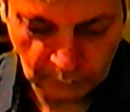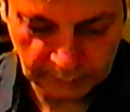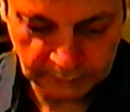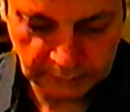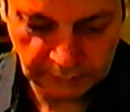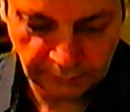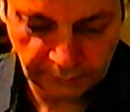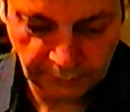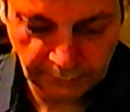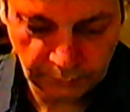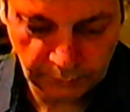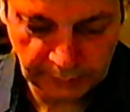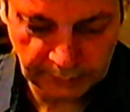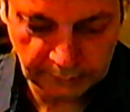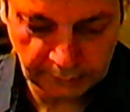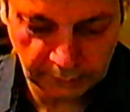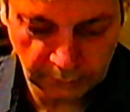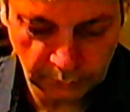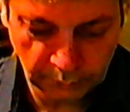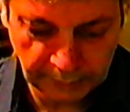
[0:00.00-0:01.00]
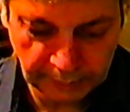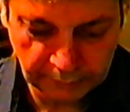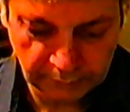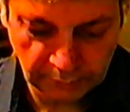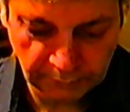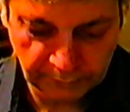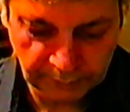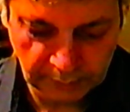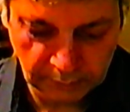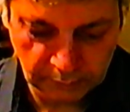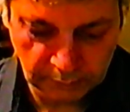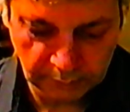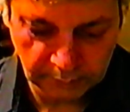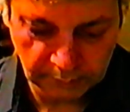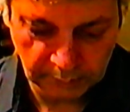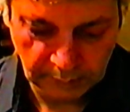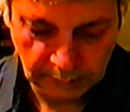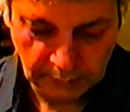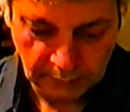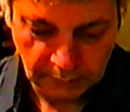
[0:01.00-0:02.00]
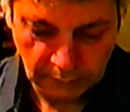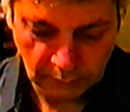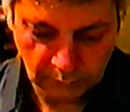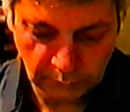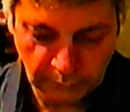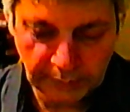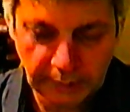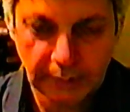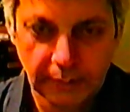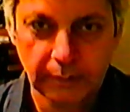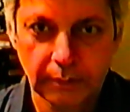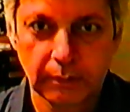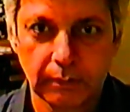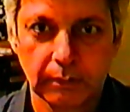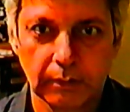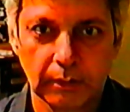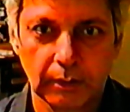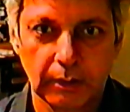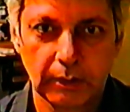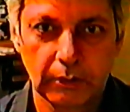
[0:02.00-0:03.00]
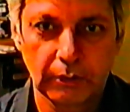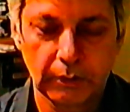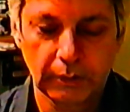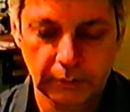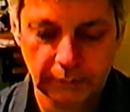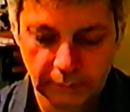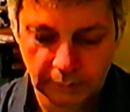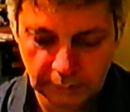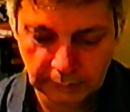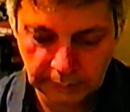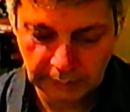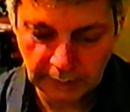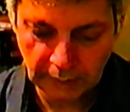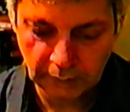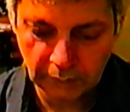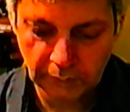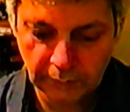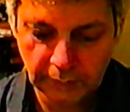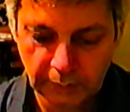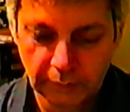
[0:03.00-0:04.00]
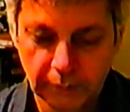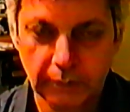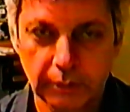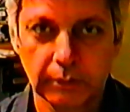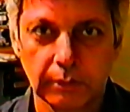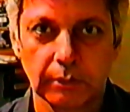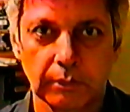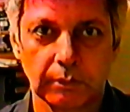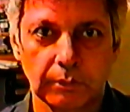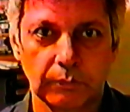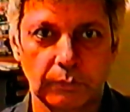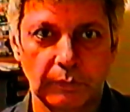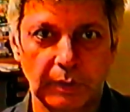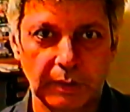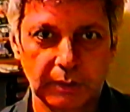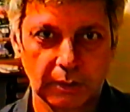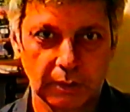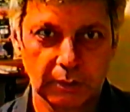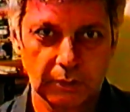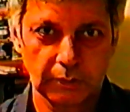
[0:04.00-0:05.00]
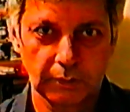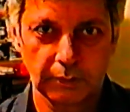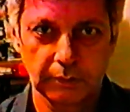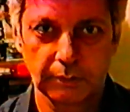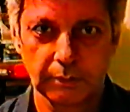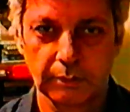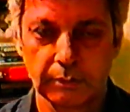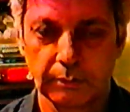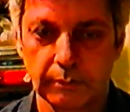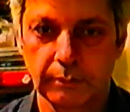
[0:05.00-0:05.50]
173 degrees of alert green alert yellow alert red alert